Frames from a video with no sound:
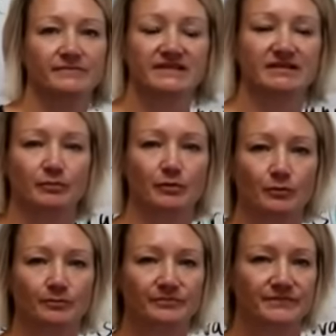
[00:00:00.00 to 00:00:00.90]

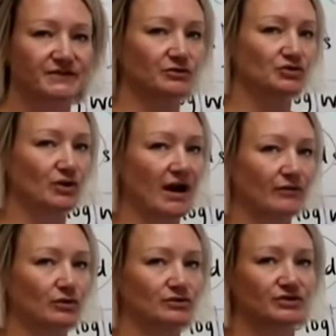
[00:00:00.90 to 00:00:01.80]
Simple. So
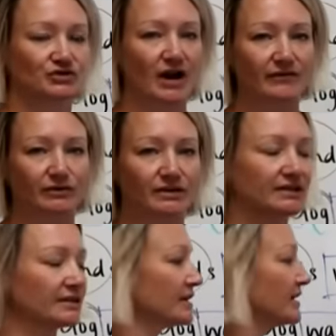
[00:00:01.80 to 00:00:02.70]
travel to
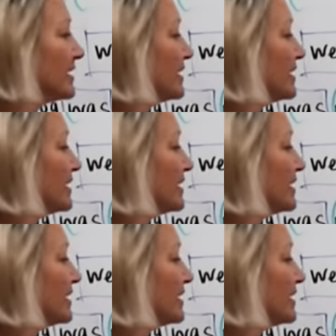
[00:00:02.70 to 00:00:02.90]
traveling.